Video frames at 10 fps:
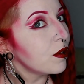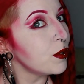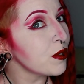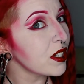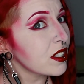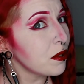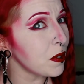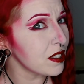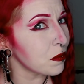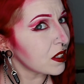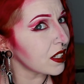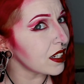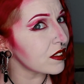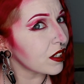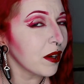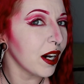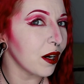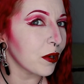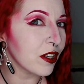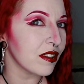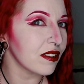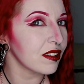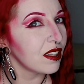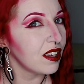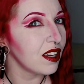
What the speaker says: Would you actually wear something like this to go out? Because